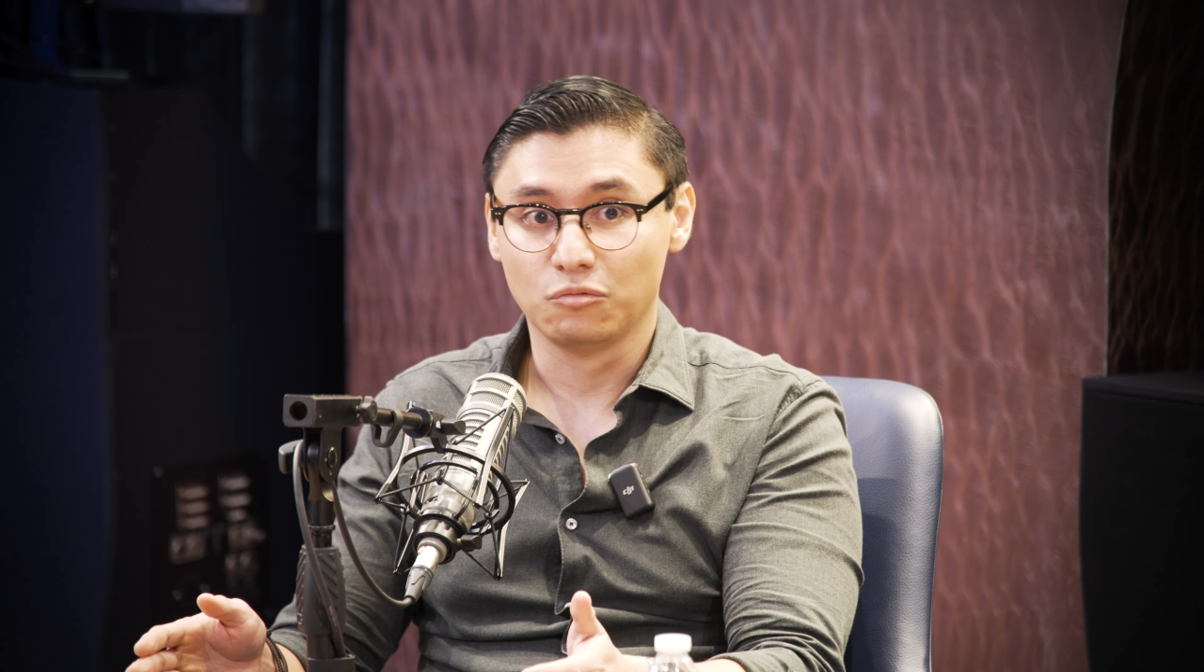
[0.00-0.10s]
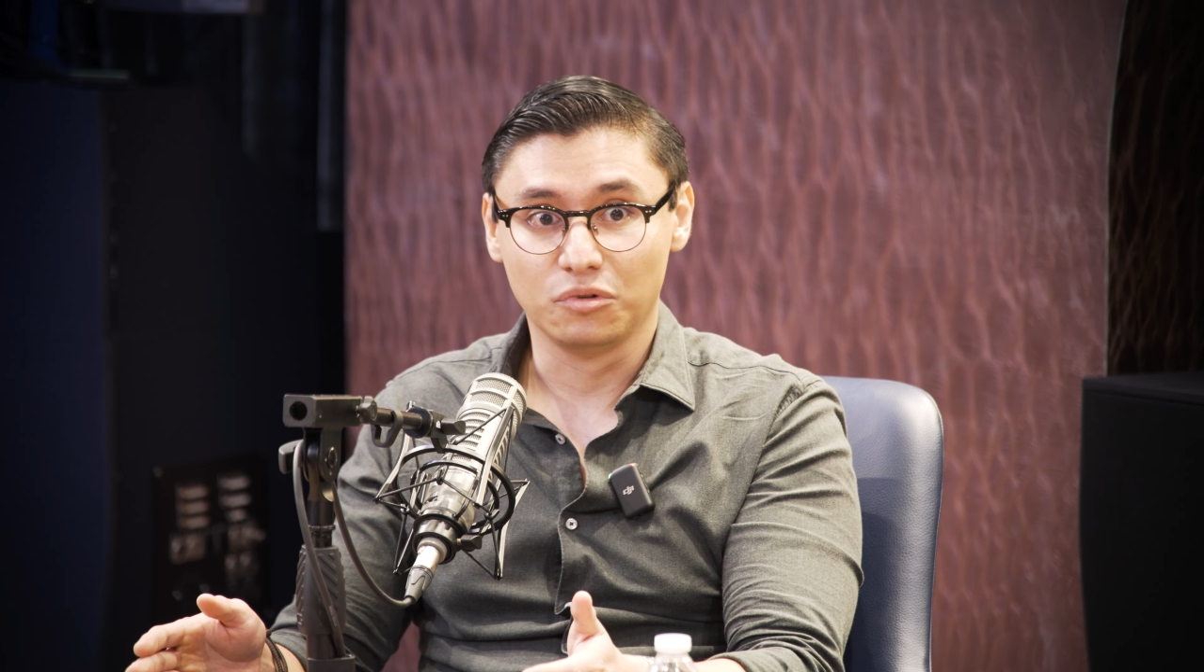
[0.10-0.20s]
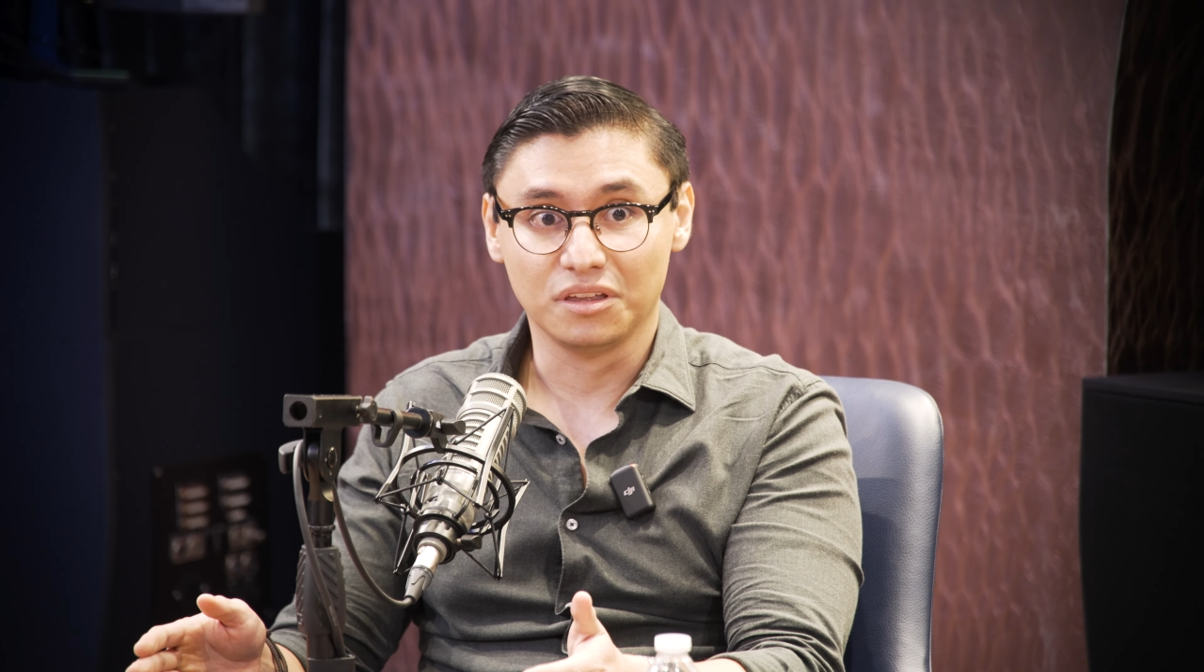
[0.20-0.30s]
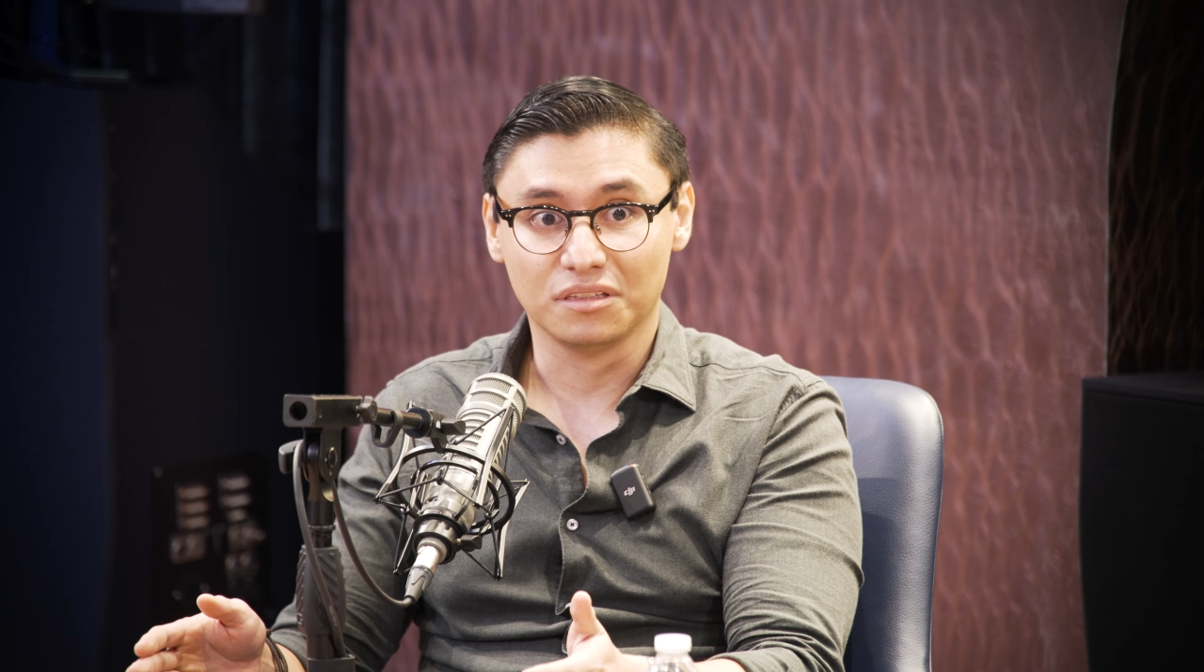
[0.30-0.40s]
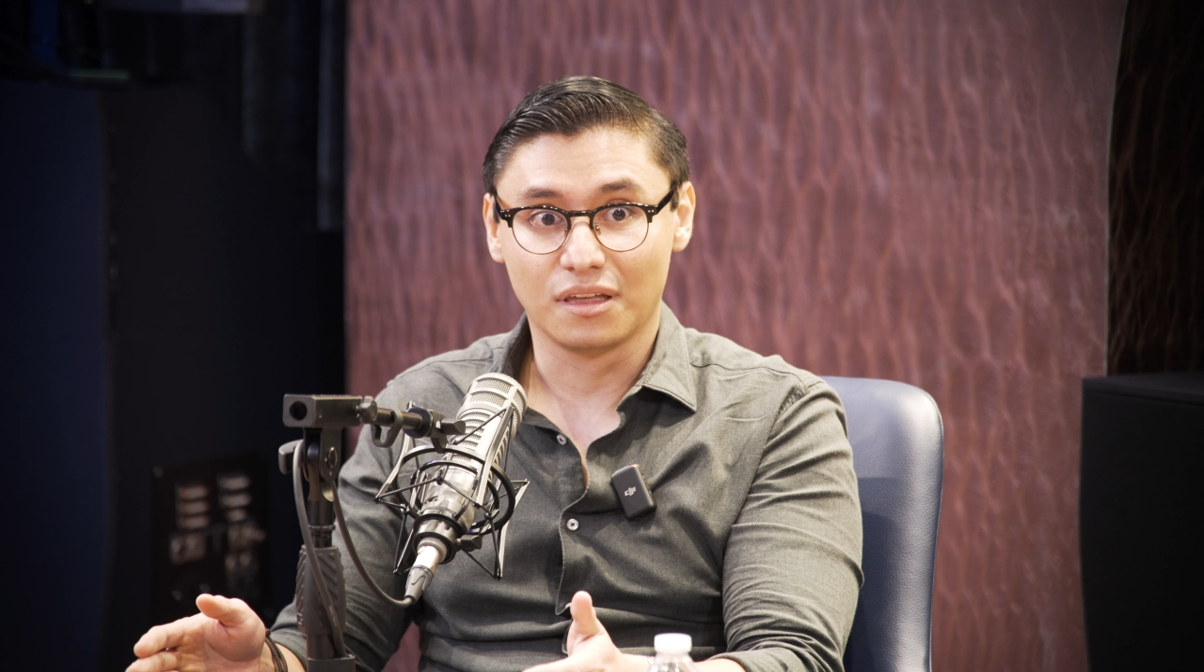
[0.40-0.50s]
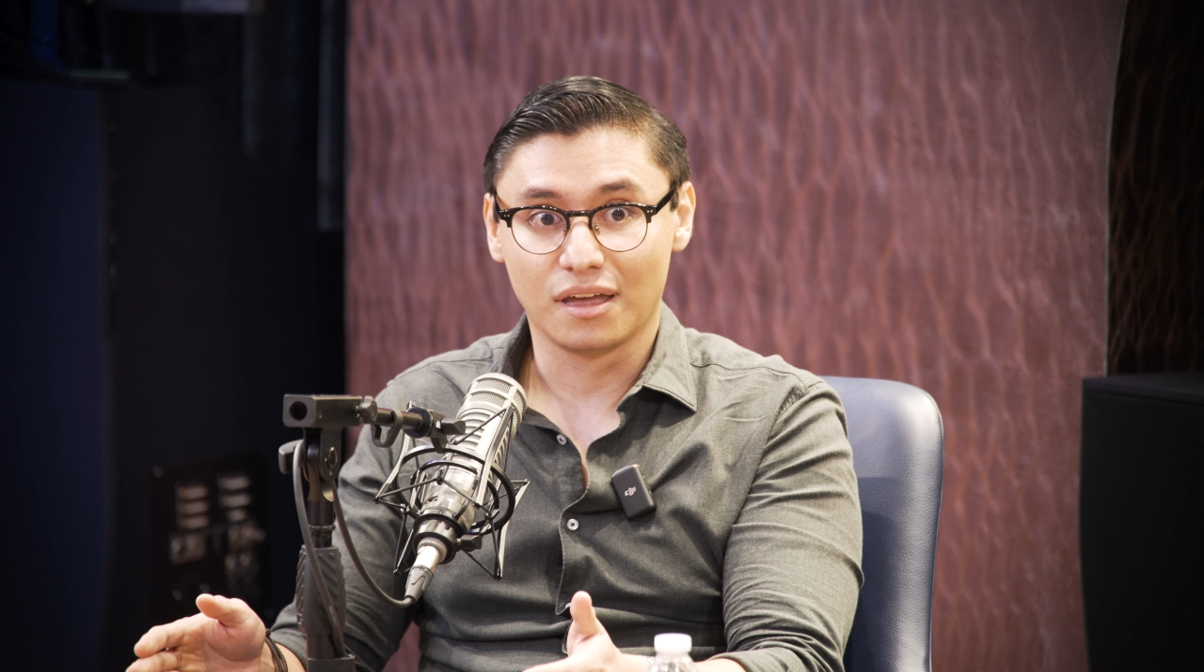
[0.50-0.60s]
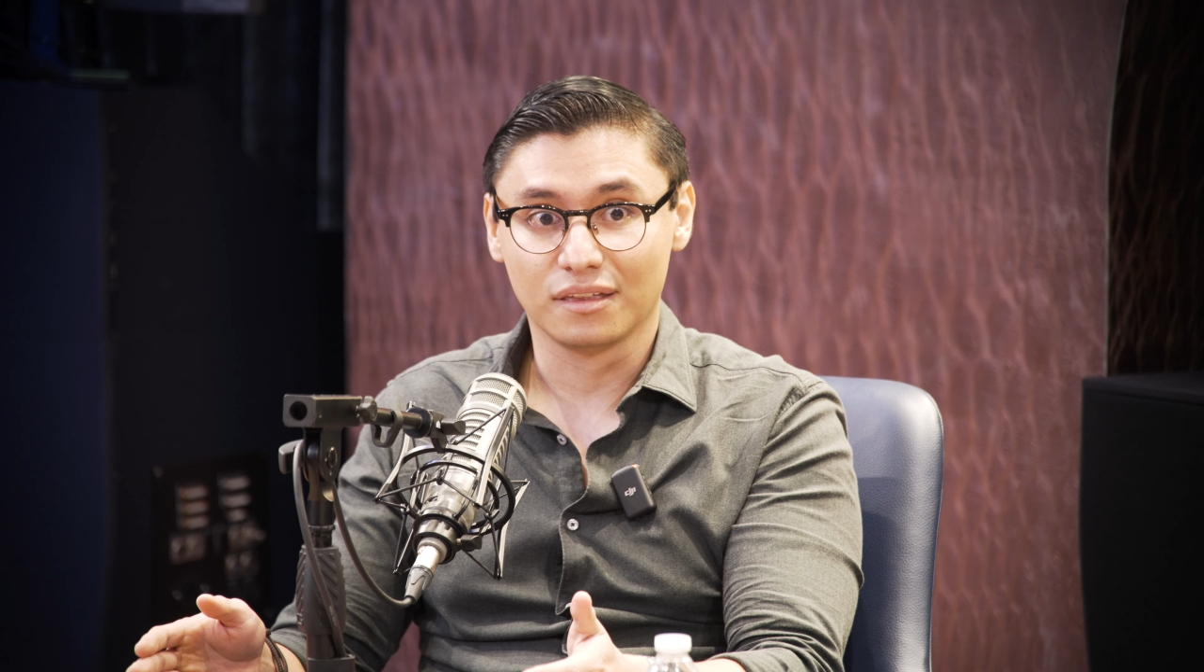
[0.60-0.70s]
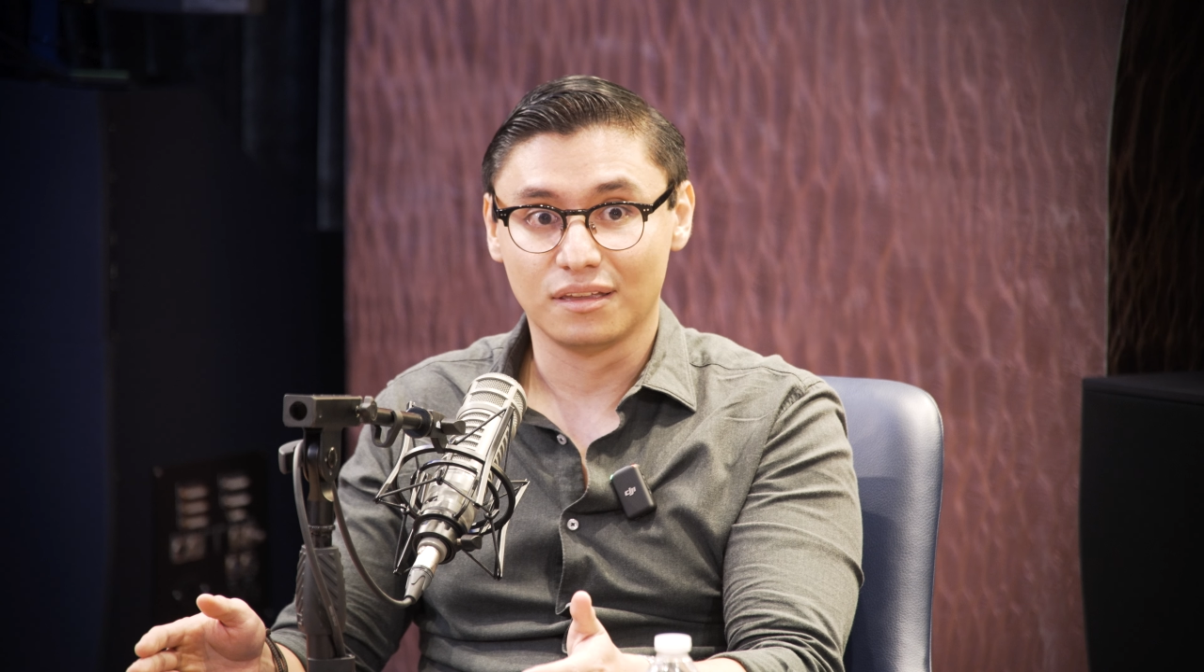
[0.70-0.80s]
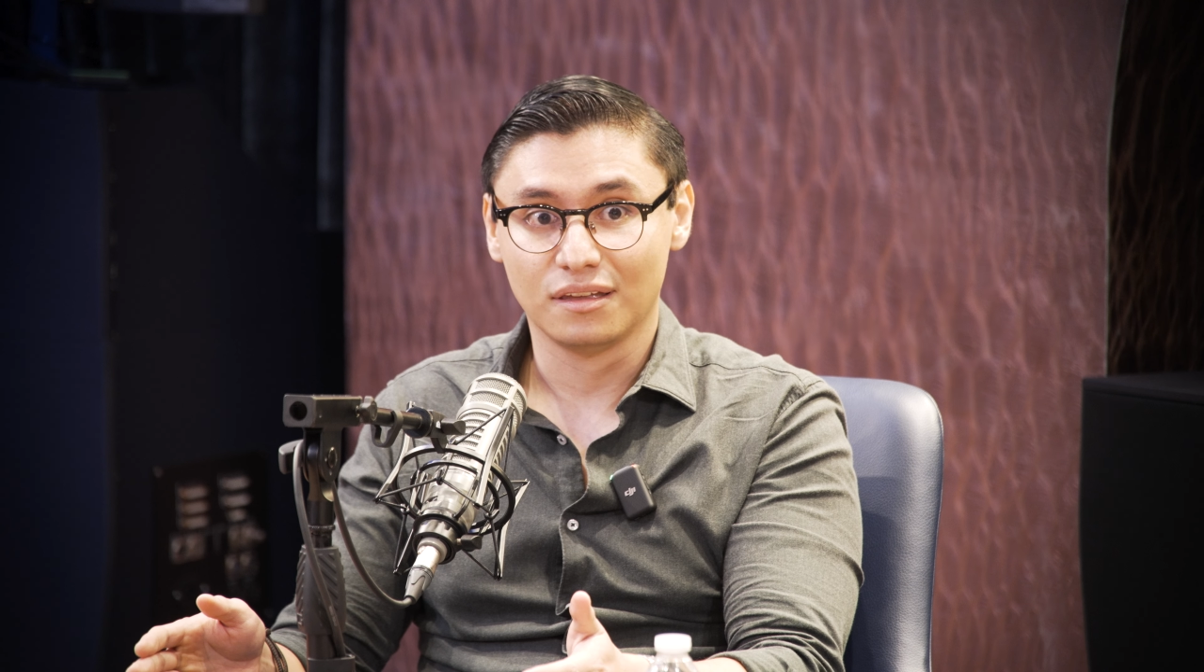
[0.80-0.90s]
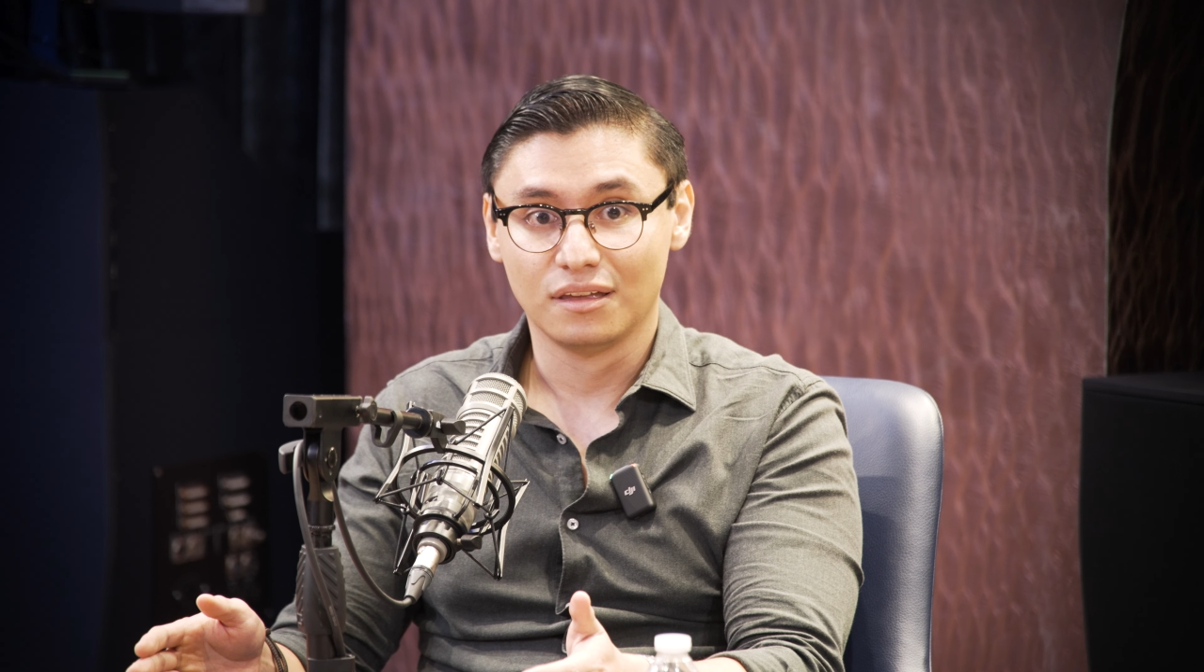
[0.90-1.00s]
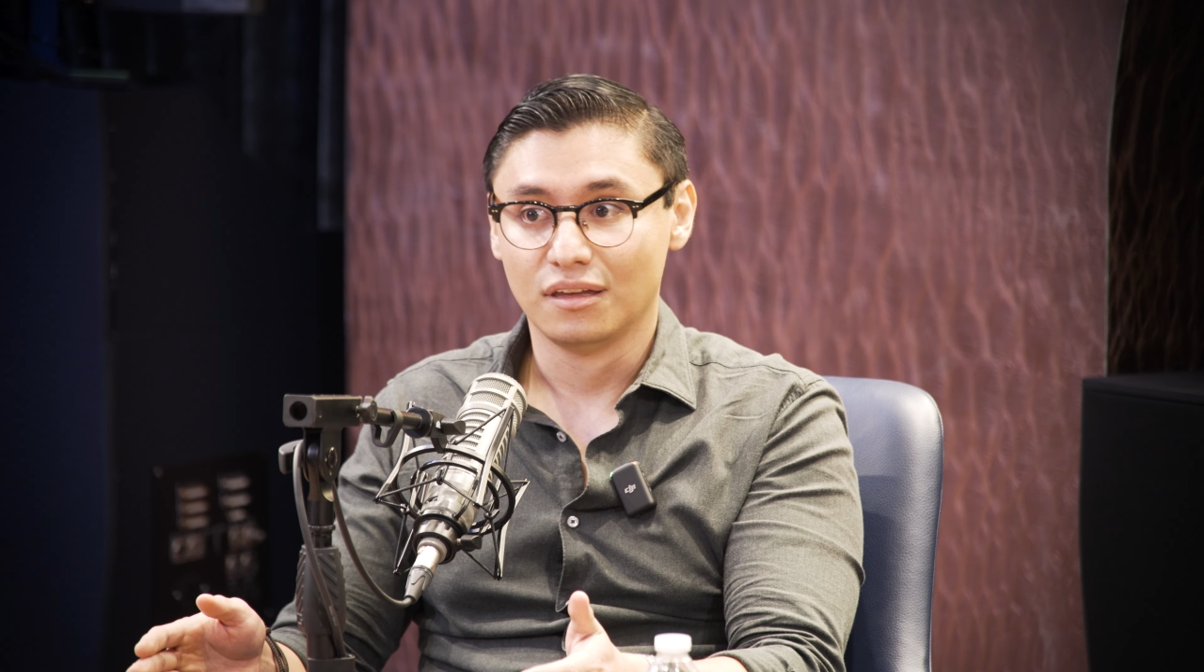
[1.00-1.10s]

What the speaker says: within that